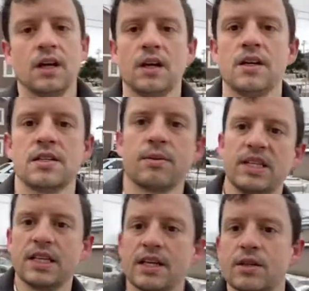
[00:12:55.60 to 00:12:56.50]
Subway
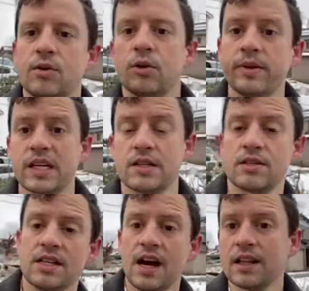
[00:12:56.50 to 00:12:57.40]
City is cool because there's
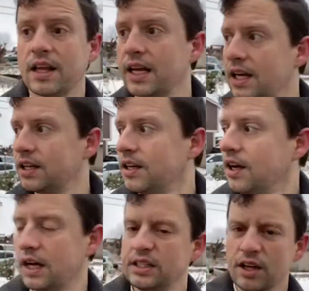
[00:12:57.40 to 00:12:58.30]
not like
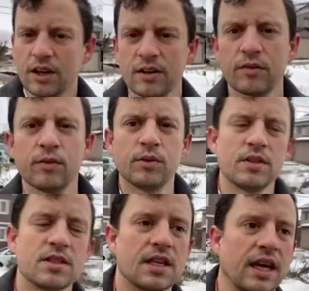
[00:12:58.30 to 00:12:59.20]
a ton of
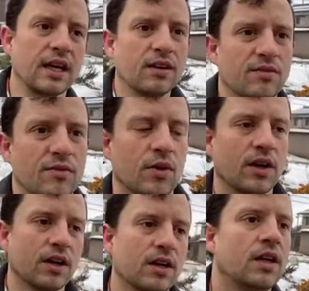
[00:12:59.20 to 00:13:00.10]
rules, like
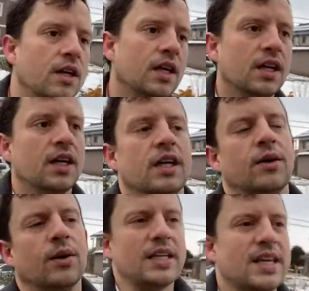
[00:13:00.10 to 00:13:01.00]
for,
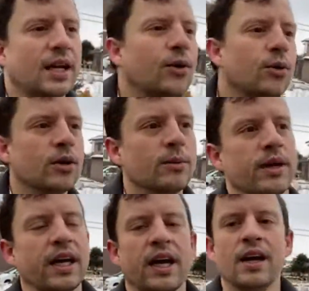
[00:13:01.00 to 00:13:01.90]
well, I say cool, but
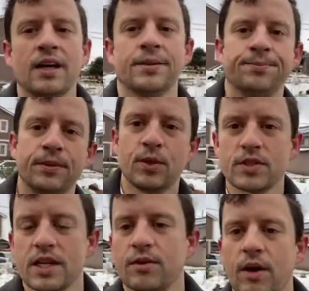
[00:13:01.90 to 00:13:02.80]
cool's
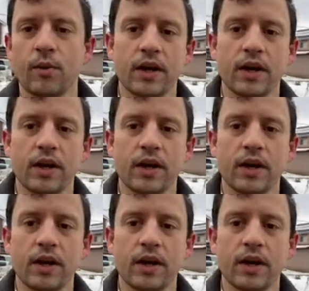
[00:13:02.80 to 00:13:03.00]
not the right word.